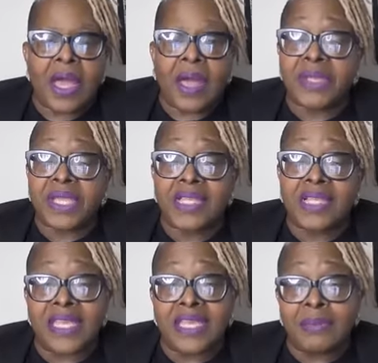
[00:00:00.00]

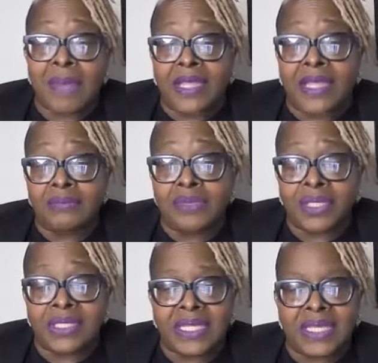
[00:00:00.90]
because in my
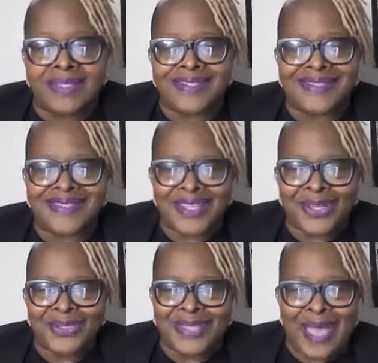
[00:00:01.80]
community, it is
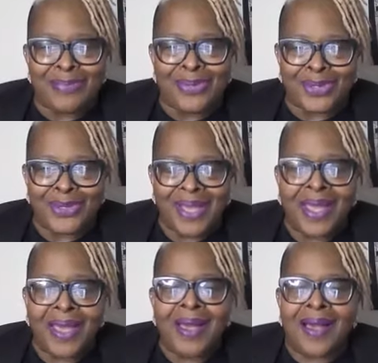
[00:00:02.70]
still taboo
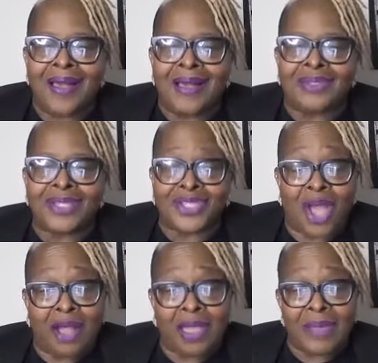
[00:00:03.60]
to
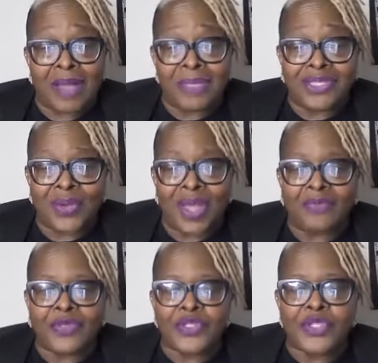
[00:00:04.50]
talk about mental
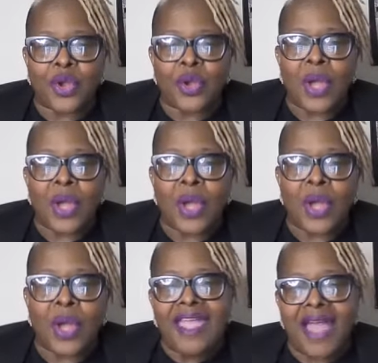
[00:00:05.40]
health. And so
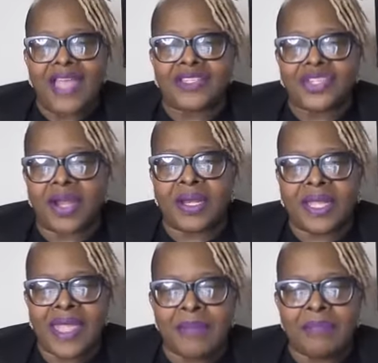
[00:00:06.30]
I started a
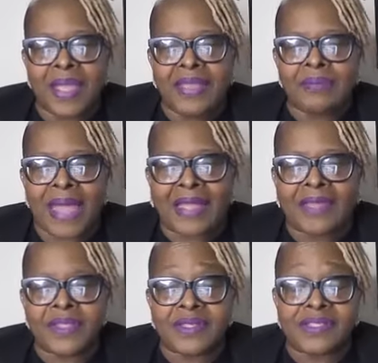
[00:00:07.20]
campaign back
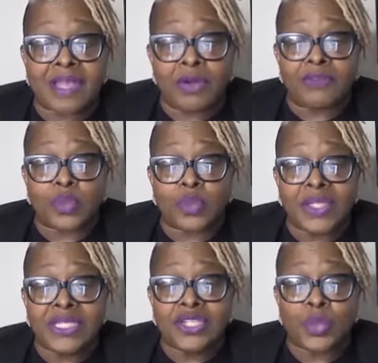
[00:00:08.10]
in the summer of
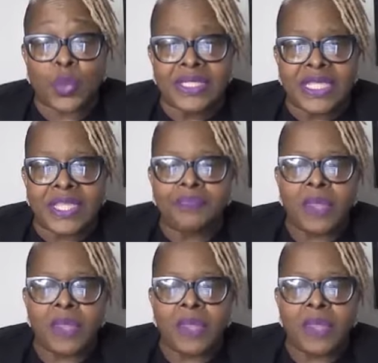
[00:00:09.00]
2020,